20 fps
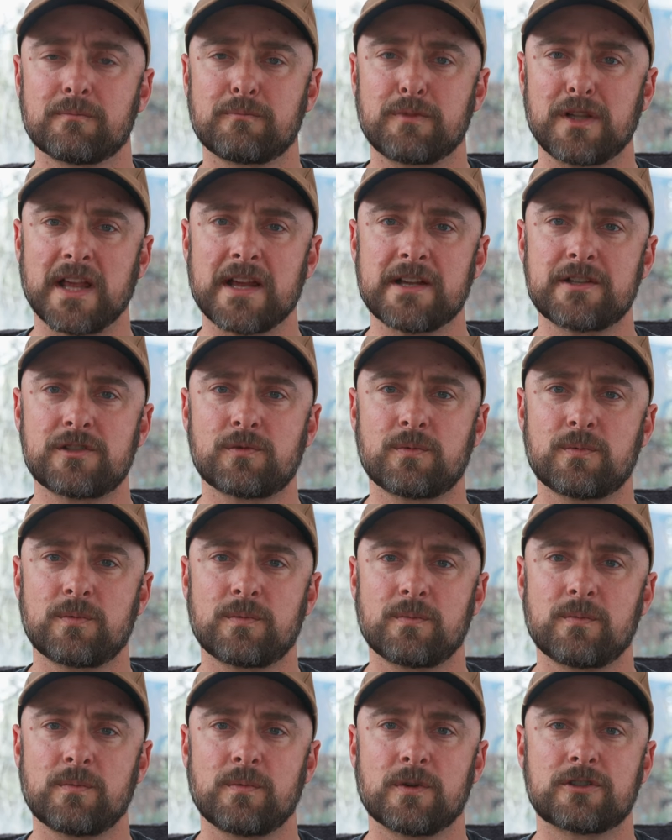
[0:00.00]
plates,
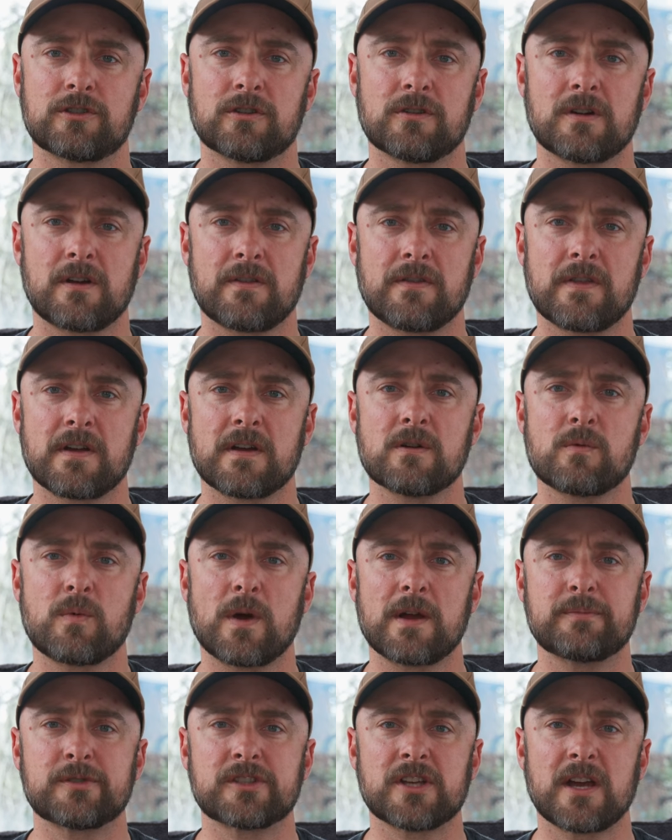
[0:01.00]
which are on their
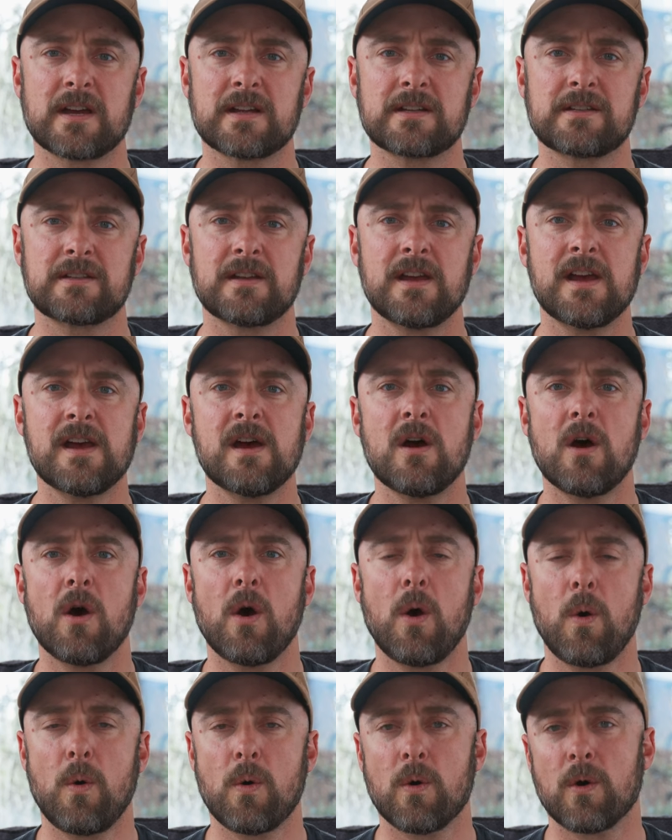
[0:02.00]
website,
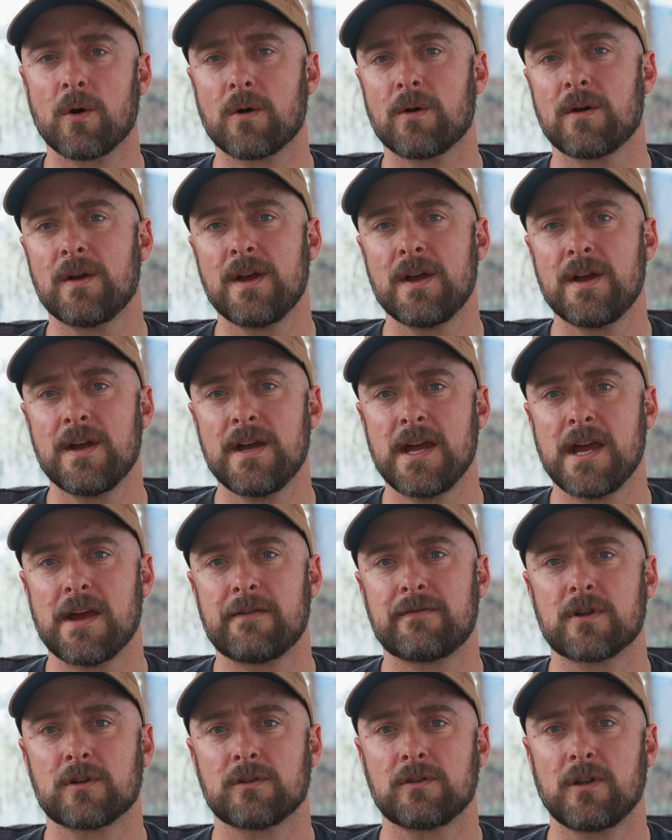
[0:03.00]
or
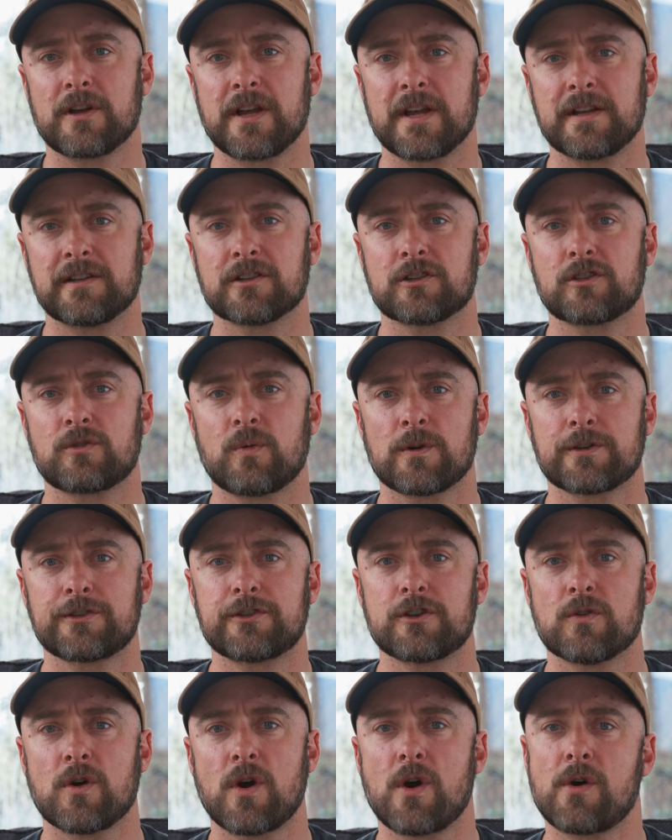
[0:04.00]
if you're looking to
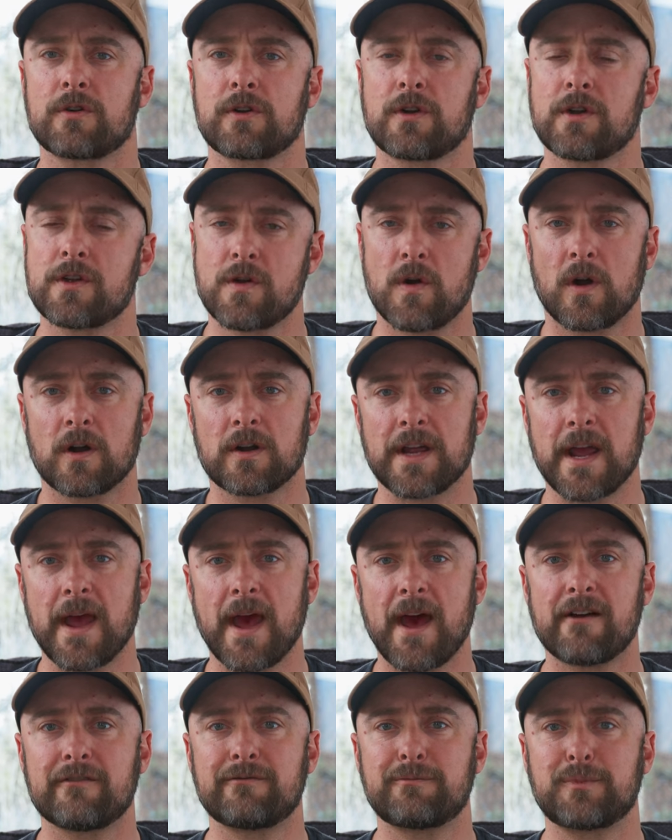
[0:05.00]
source your own or you already
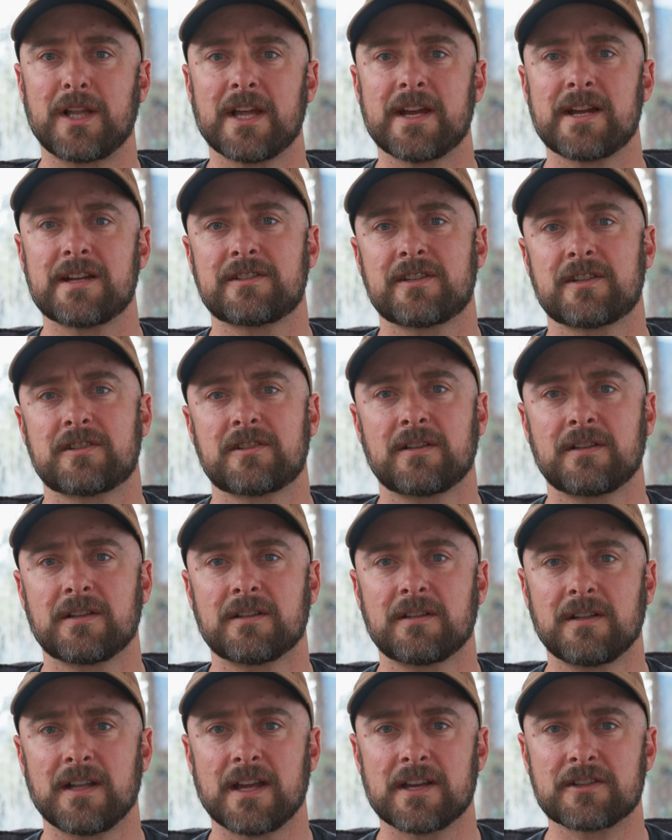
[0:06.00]
have plates, it's a
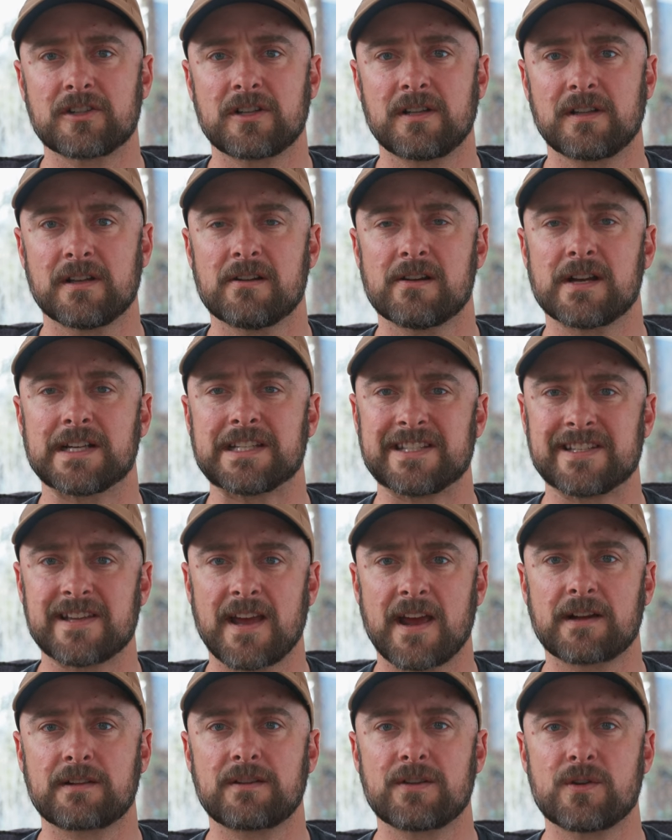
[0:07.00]
little less clear
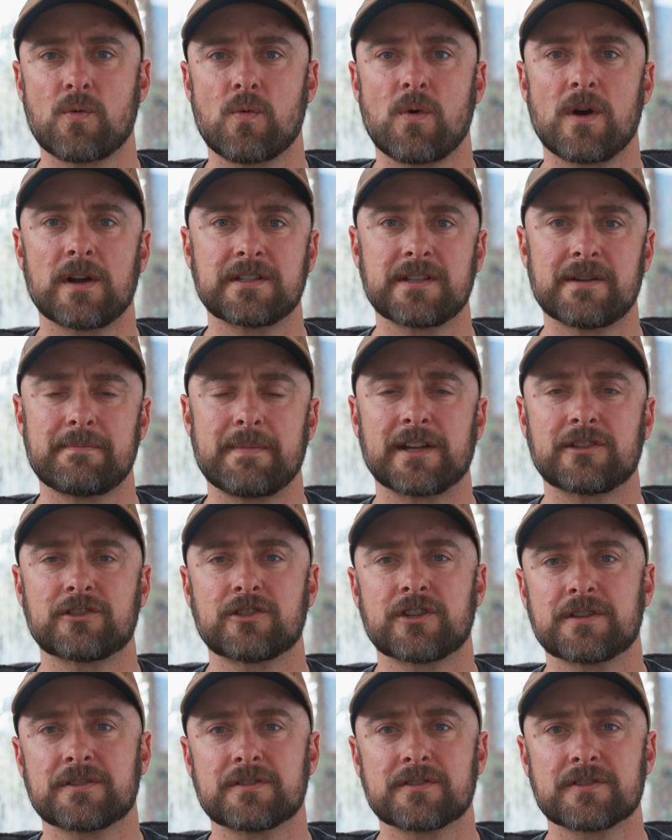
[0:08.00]
exactly what
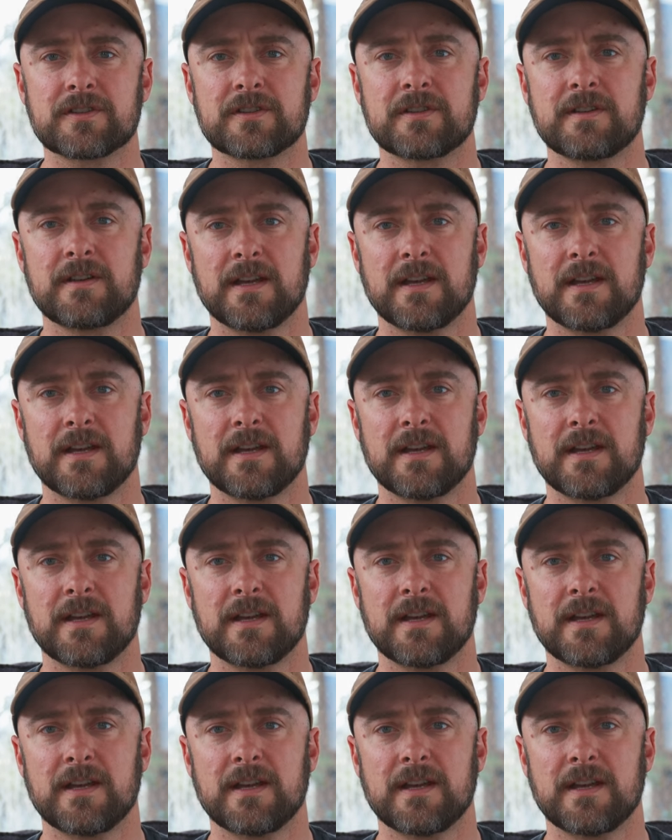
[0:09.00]
dimensions